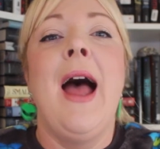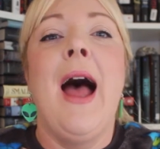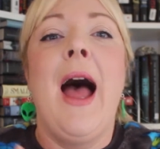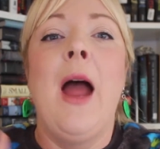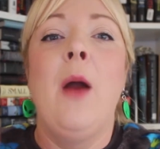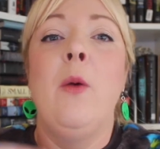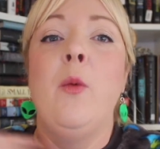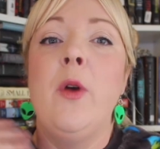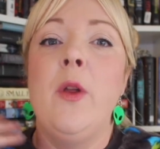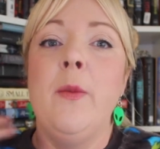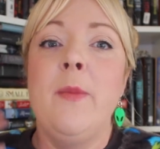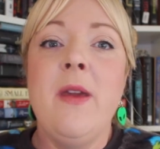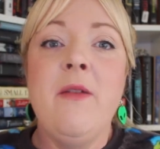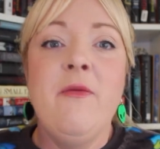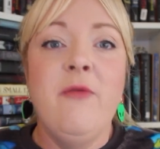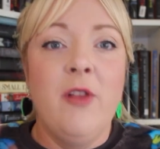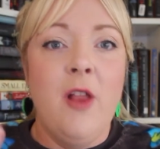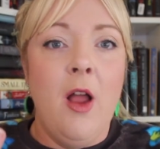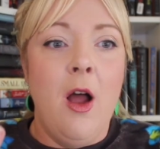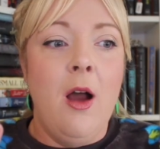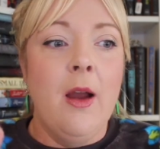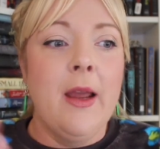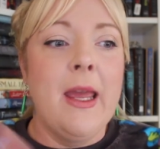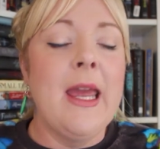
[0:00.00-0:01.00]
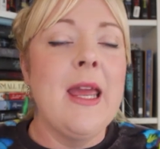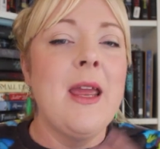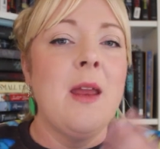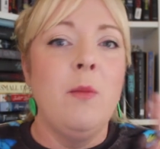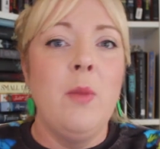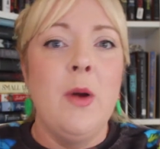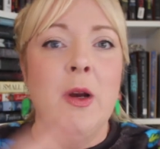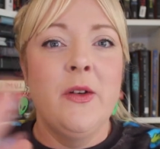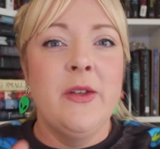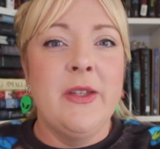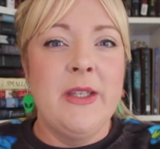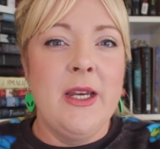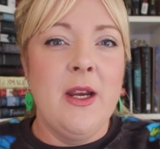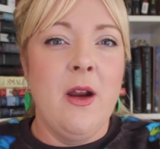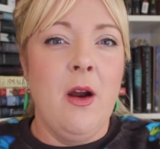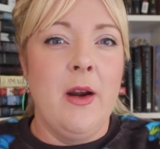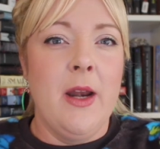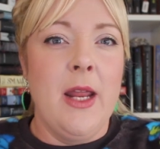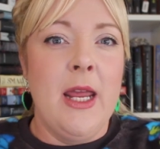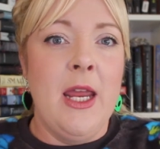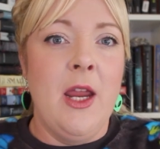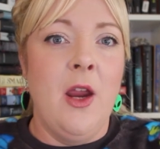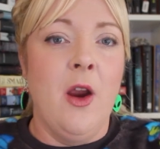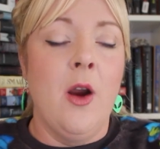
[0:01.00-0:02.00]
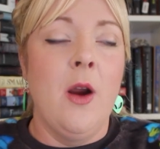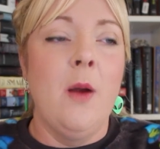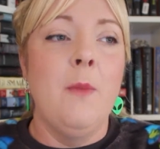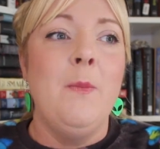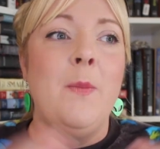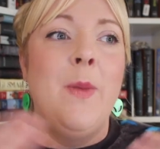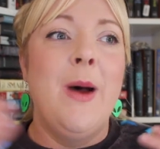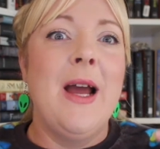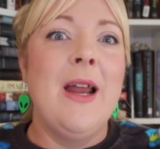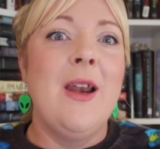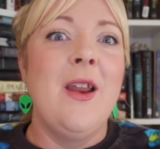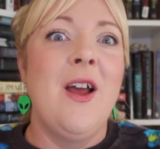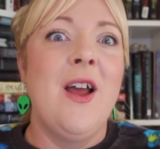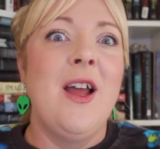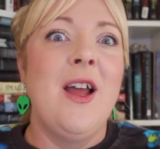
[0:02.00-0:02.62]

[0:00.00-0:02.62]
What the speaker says: I will be vlogging and posting on here, but